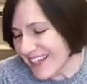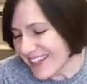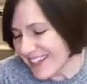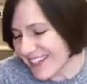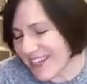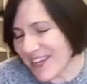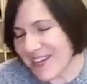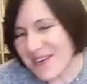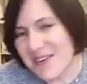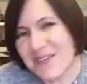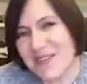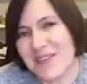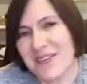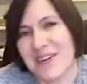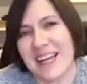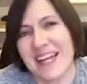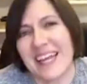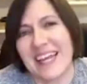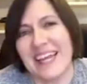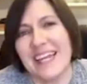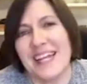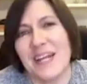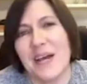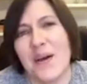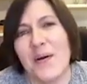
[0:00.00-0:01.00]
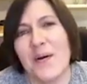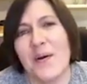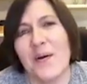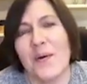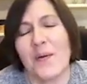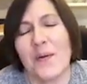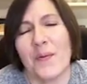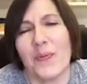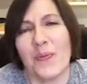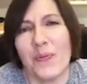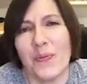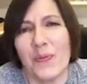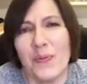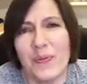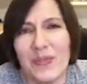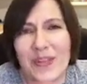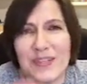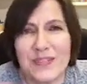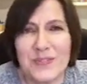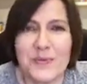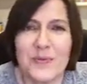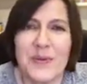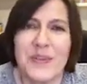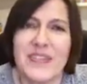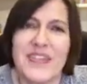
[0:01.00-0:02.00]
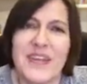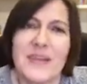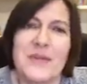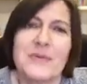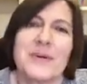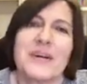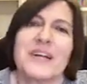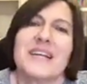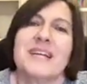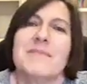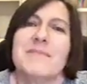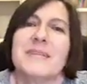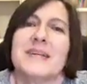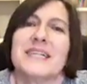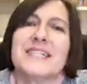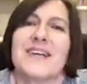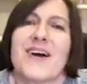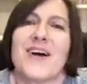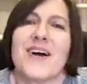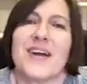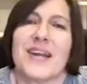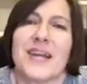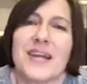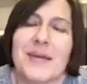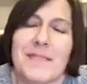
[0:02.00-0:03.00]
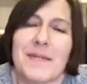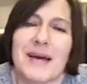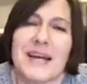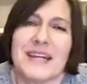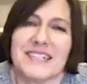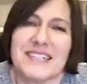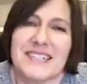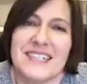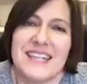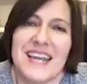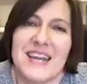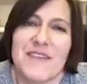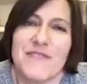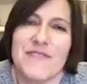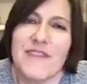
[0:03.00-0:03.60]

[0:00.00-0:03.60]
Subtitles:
So, you know, that's one thing we're going to be talking about today,